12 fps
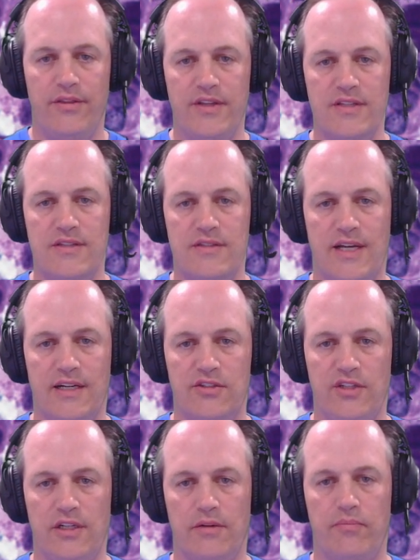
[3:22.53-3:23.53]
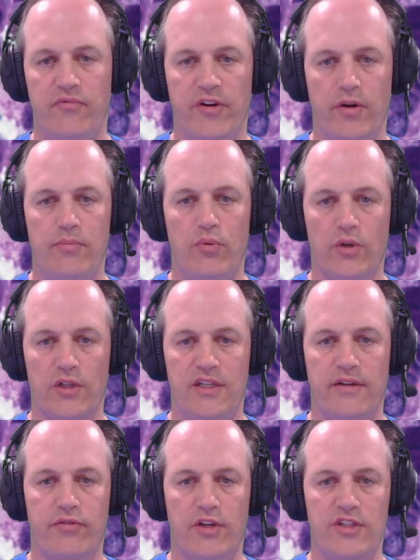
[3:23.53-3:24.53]
This is actually a very poorly
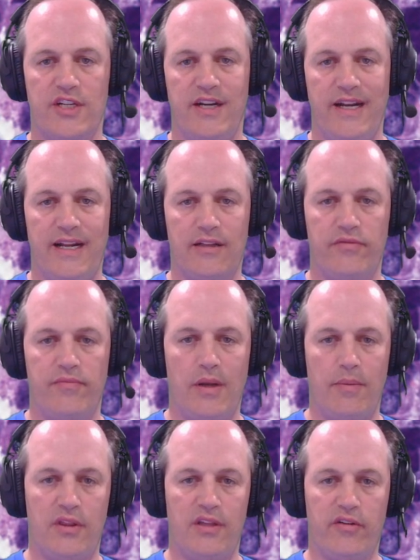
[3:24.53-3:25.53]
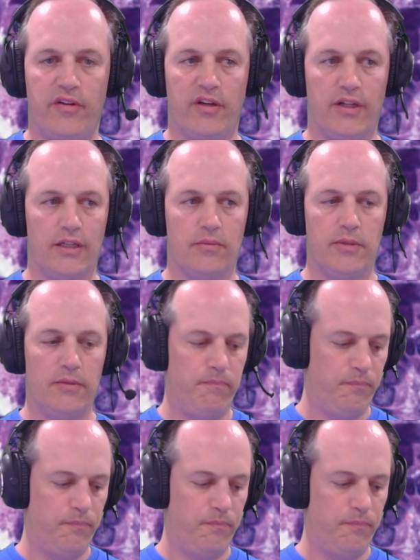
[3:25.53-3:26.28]
differentiated epithelial element.